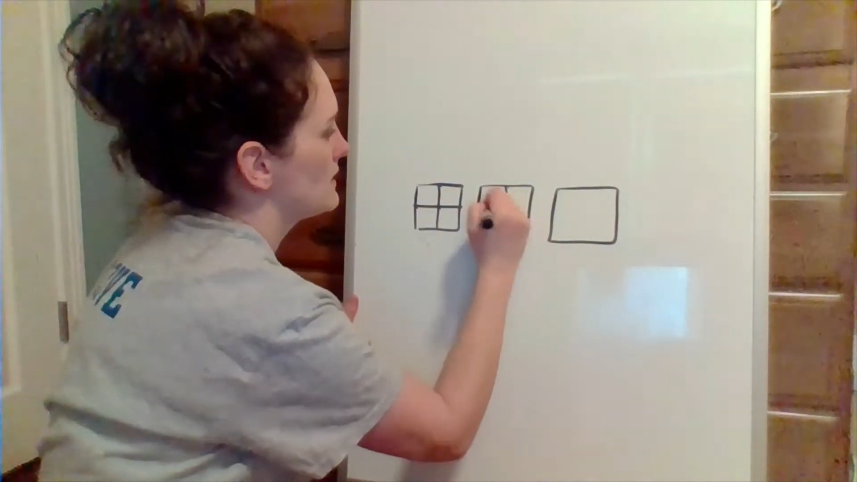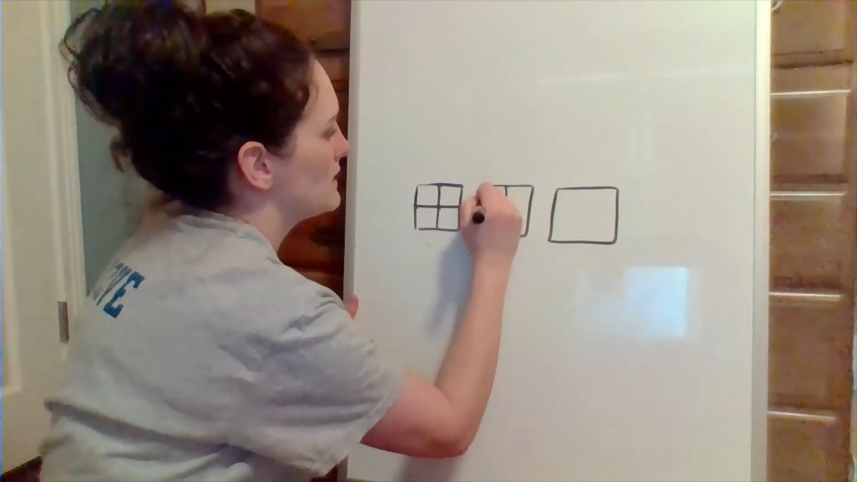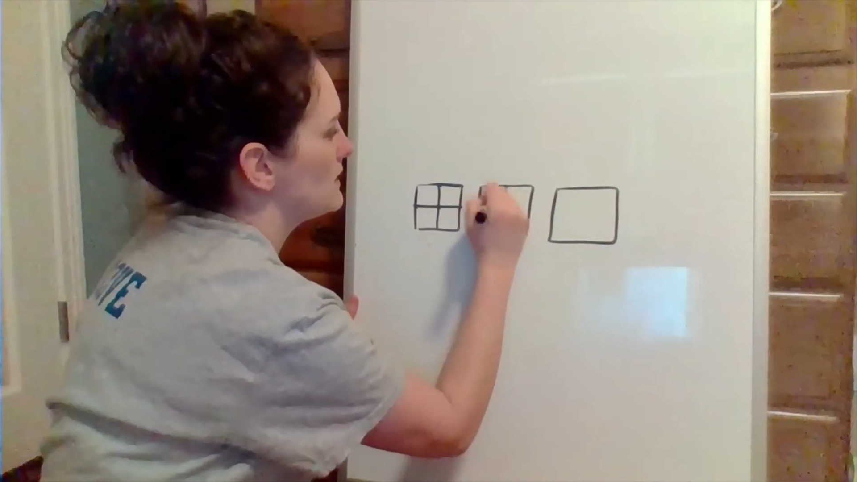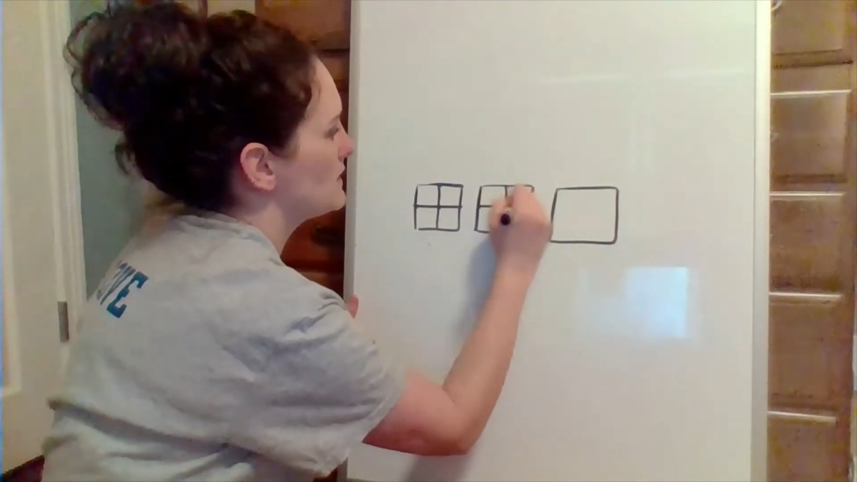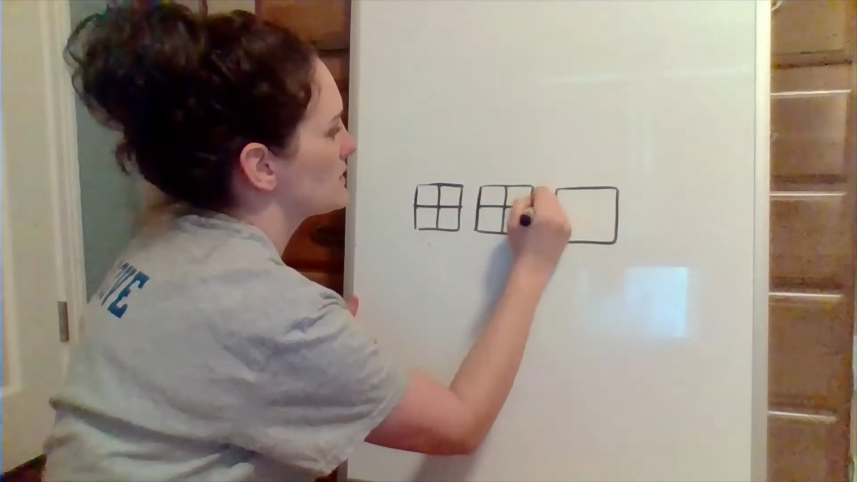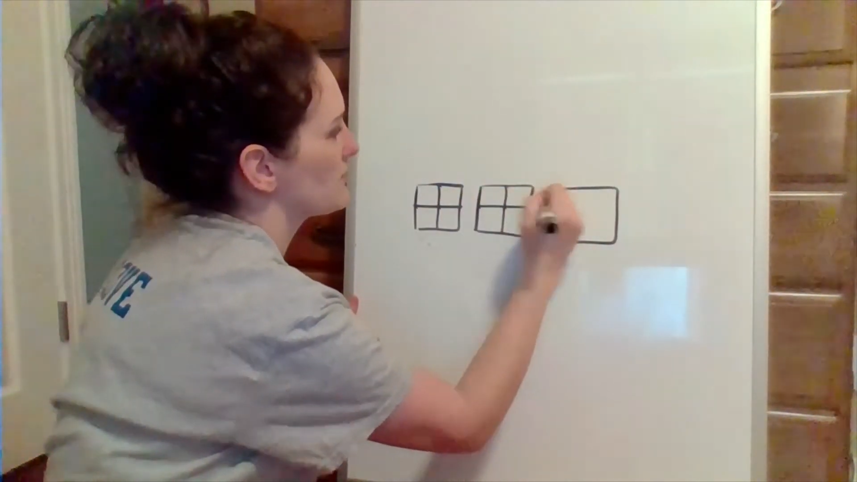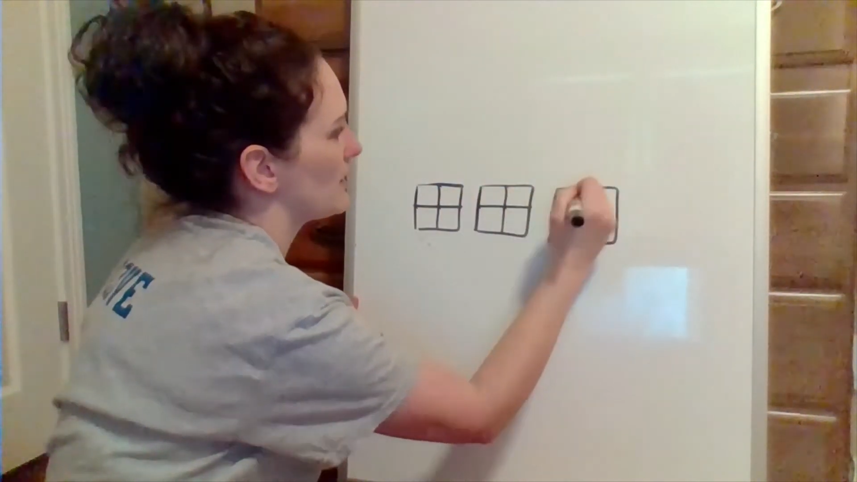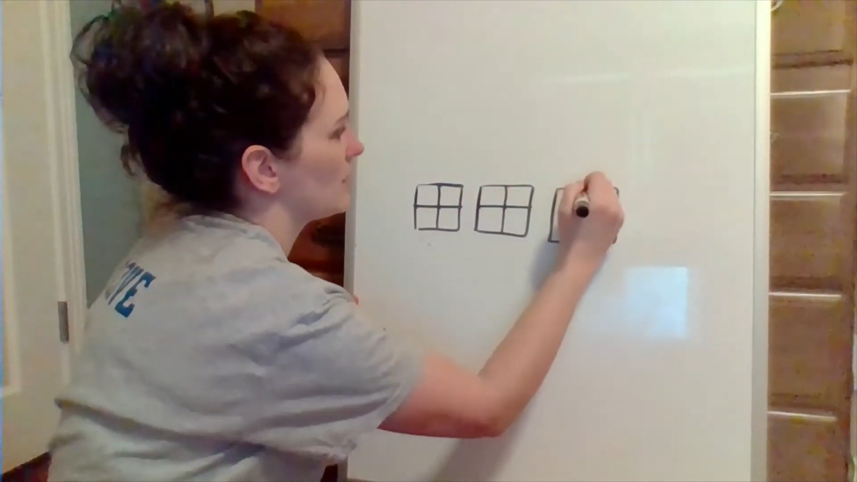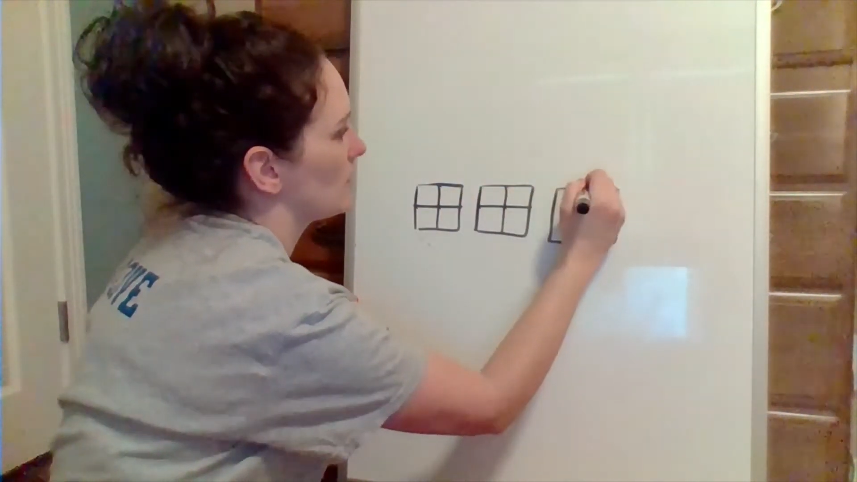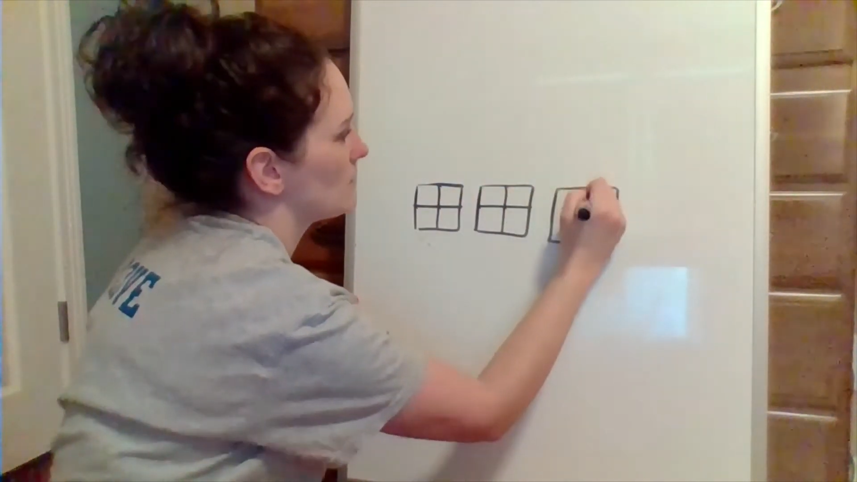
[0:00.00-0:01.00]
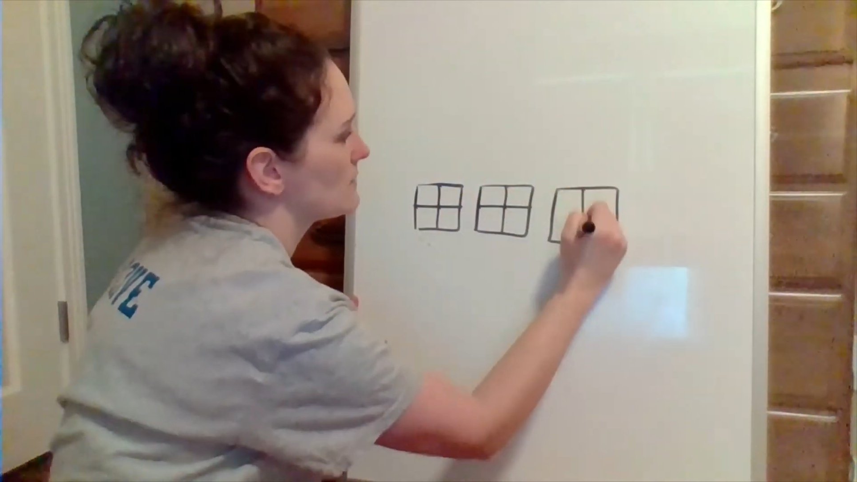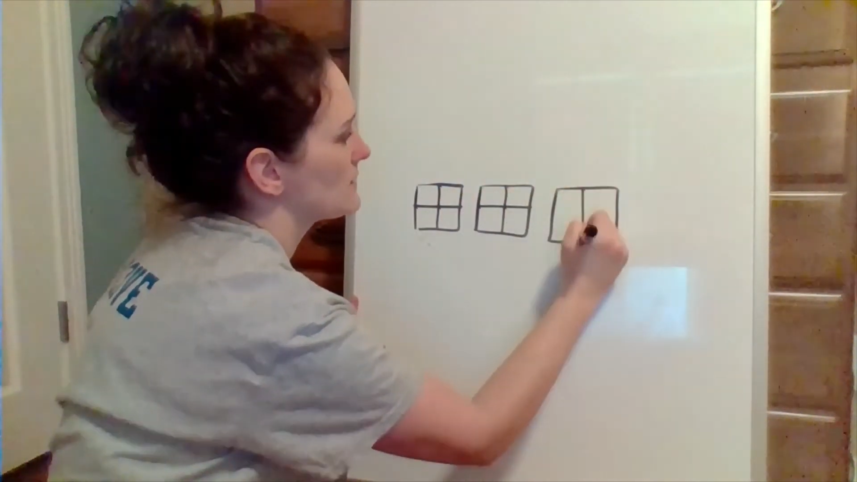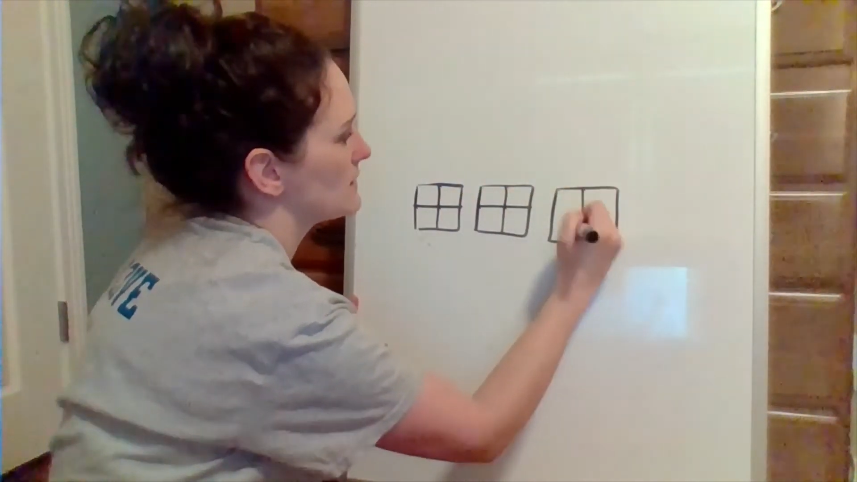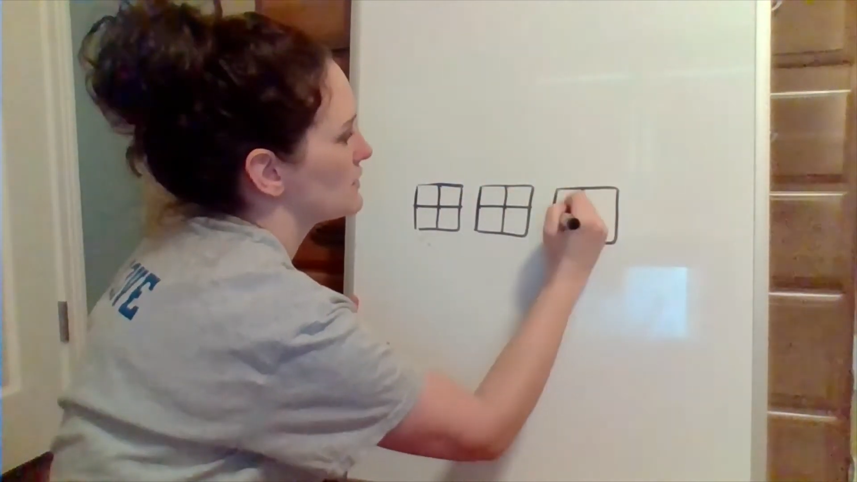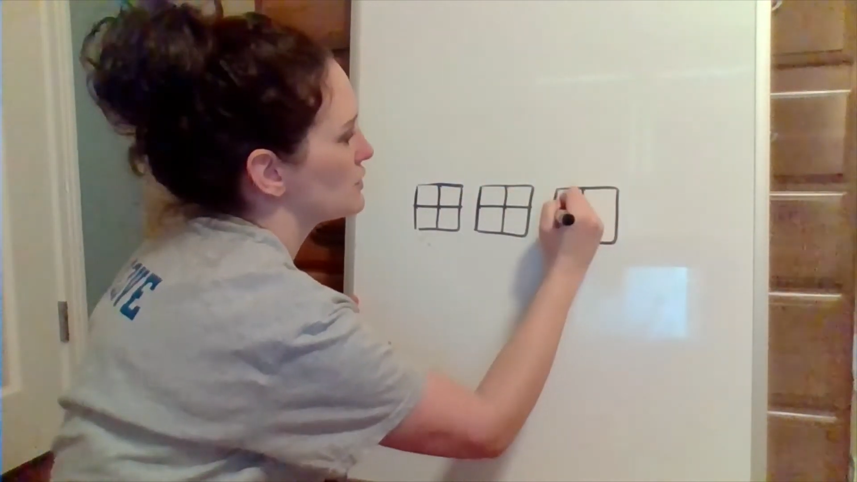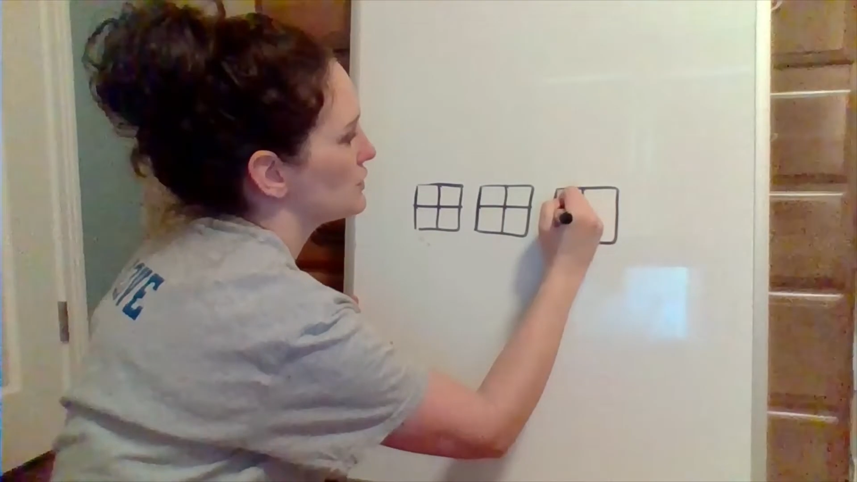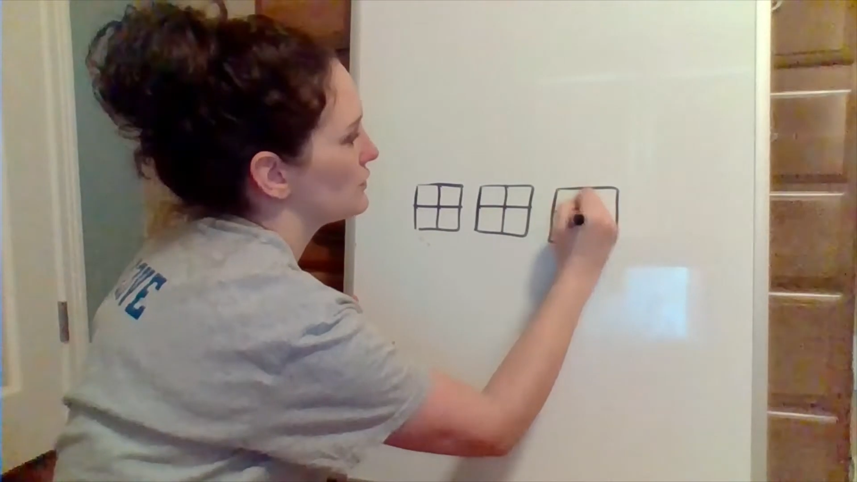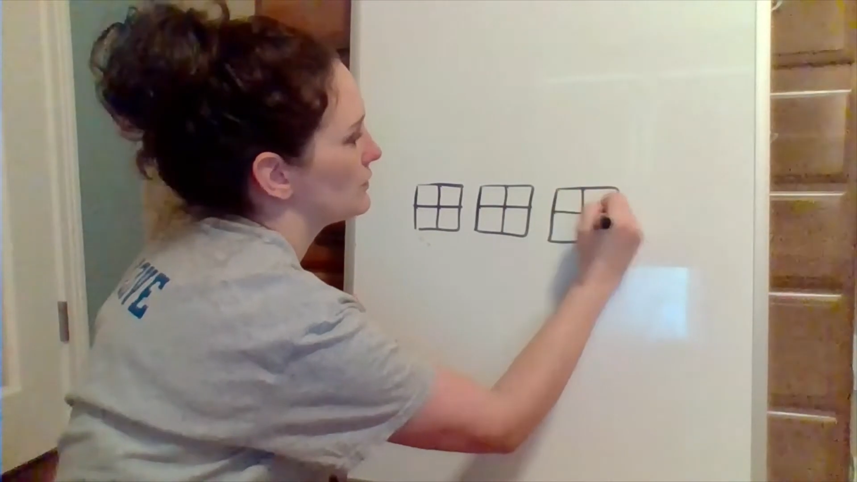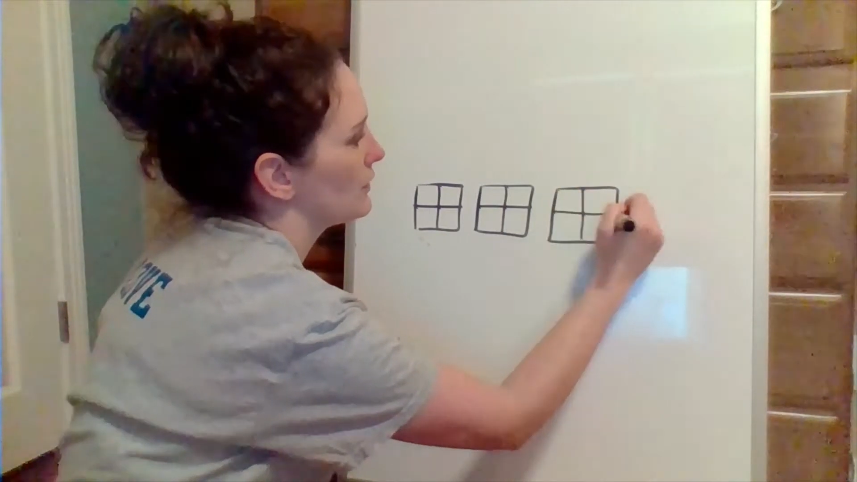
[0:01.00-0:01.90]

each of my holes into